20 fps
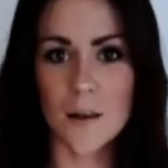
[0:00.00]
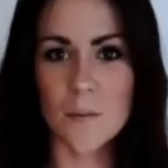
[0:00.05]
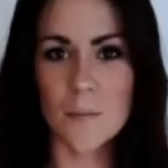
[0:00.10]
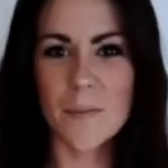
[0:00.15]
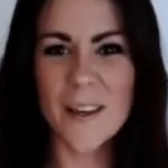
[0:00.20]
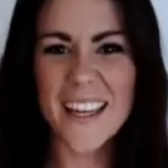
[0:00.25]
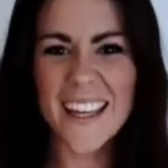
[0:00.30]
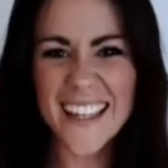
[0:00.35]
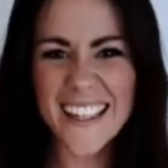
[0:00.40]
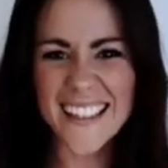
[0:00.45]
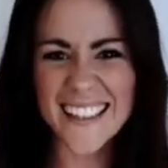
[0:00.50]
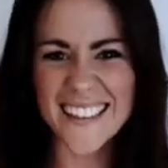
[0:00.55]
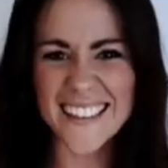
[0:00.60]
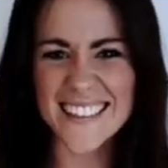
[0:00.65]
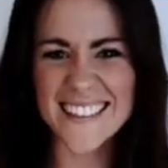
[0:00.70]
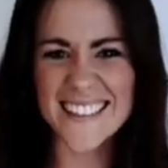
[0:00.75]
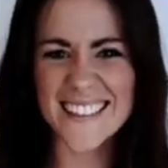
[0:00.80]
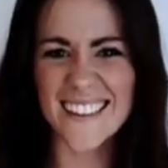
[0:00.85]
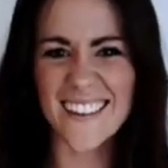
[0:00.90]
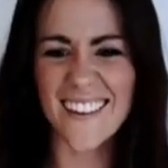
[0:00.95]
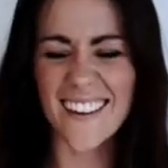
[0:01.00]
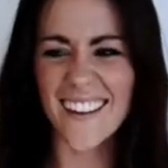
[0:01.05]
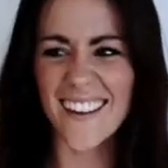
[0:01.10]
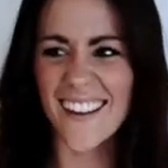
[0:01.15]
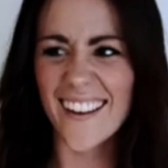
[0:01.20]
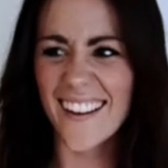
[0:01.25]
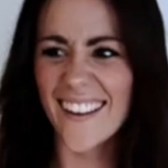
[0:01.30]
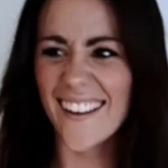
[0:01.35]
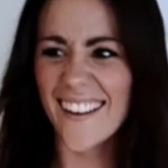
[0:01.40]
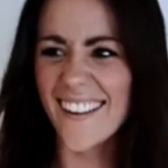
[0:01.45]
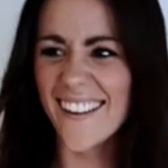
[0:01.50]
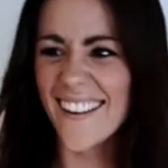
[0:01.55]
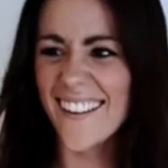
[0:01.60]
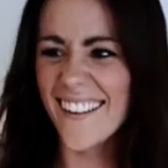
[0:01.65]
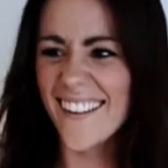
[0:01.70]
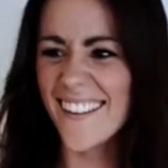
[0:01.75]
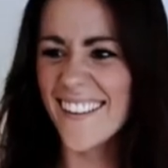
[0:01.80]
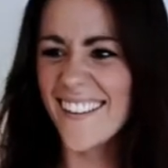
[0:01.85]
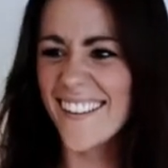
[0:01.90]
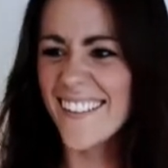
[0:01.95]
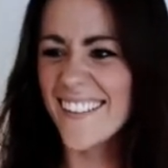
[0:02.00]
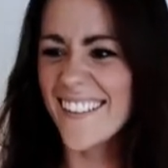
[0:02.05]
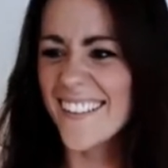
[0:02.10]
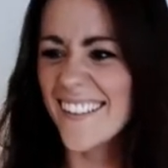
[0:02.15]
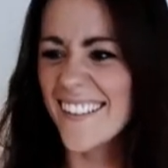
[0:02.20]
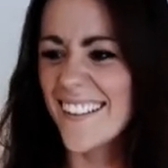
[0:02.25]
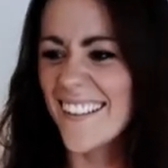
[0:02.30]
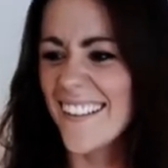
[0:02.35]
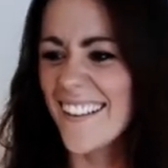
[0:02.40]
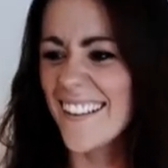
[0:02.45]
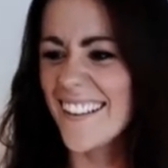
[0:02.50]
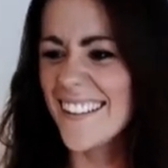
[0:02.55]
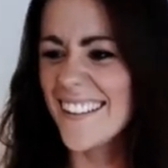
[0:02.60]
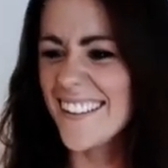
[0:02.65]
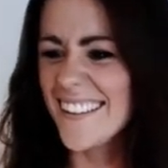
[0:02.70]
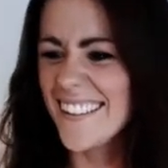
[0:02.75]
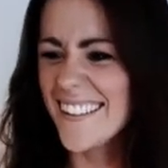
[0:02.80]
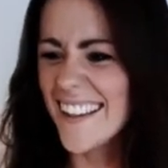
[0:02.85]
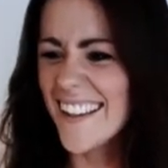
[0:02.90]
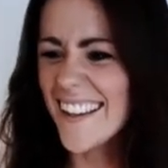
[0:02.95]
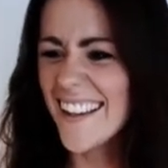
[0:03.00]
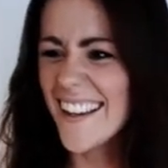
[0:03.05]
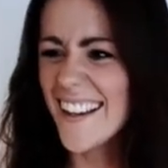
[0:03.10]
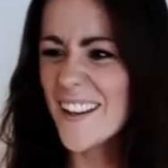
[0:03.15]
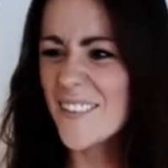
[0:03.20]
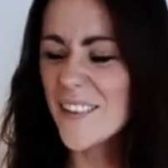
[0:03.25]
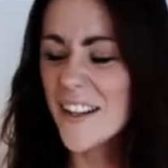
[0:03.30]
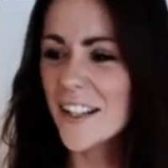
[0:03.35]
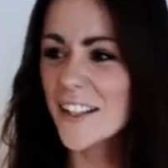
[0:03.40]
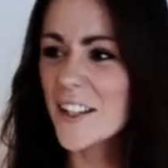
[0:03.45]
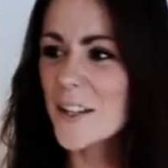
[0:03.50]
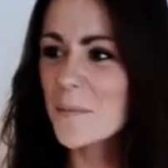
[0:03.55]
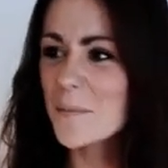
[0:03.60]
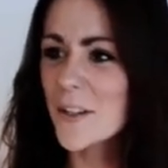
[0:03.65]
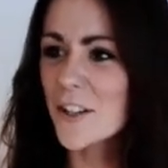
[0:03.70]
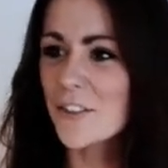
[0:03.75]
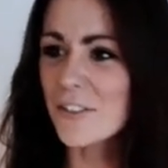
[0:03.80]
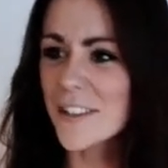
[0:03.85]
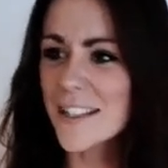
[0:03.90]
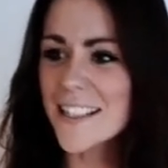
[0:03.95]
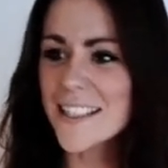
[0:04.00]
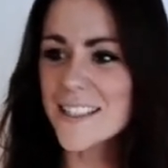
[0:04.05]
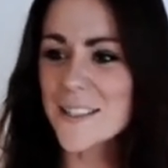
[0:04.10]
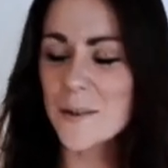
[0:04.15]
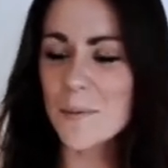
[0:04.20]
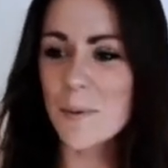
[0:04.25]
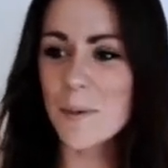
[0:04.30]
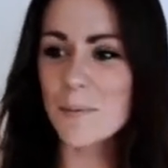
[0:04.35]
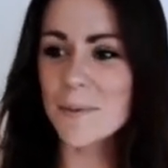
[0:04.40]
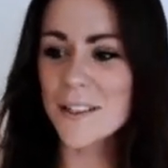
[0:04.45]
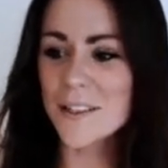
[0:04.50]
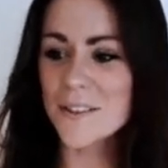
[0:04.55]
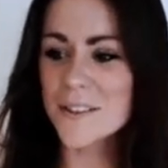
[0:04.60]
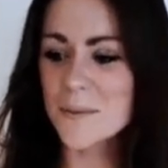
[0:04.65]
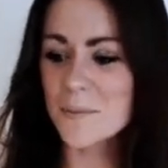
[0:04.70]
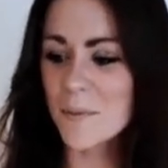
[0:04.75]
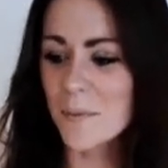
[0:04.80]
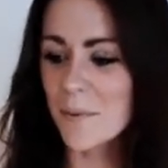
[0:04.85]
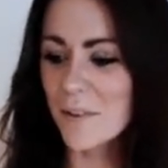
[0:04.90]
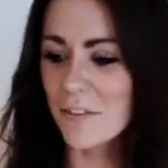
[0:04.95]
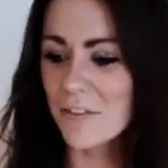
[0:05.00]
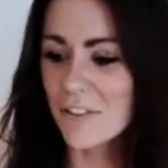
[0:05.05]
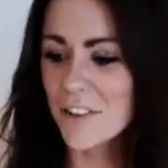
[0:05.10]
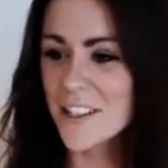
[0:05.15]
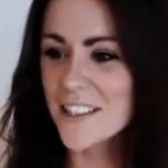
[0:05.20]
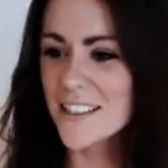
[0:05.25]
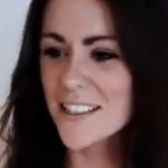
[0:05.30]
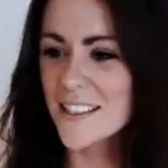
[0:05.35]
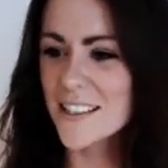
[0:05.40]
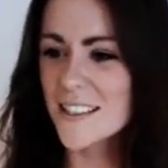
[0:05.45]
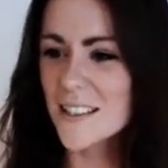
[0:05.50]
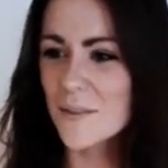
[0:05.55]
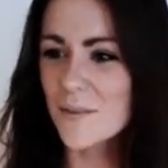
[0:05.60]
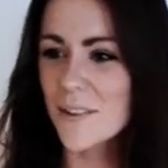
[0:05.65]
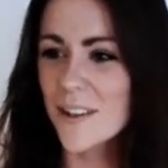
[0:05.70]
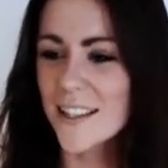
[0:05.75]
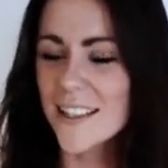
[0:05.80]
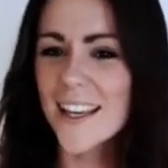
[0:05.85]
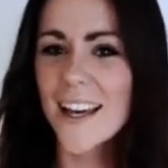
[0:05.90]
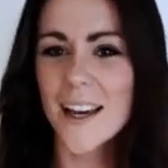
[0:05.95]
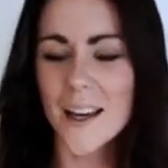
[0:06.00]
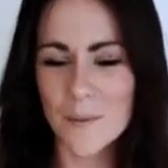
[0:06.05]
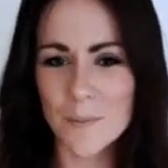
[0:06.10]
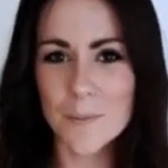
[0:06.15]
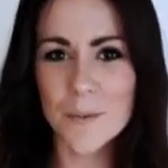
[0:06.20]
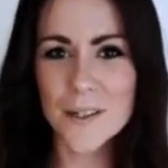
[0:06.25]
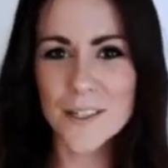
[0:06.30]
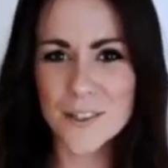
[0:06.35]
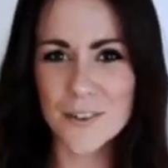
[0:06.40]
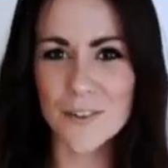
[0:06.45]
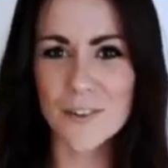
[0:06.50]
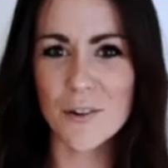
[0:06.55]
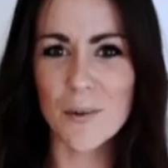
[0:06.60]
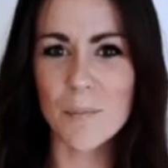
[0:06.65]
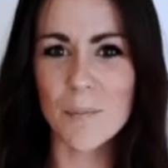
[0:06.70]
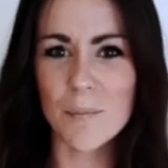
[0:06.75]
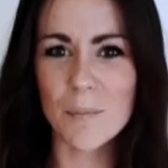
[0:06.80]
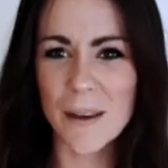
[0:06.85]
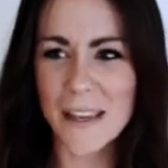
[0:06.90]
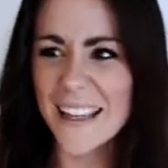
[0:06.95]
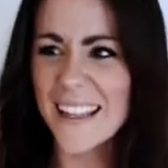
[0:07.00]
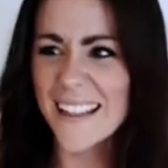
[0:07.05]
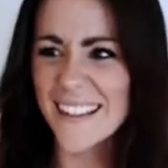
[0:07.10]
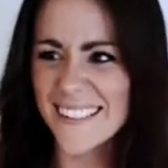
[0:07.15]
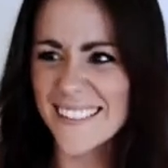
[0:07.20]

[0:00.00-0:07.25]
Peas? Uh, yeah, I mean, I like my greens, so I've probably got some in my freezer somewhere. Yeah, pretty sure I've got peas.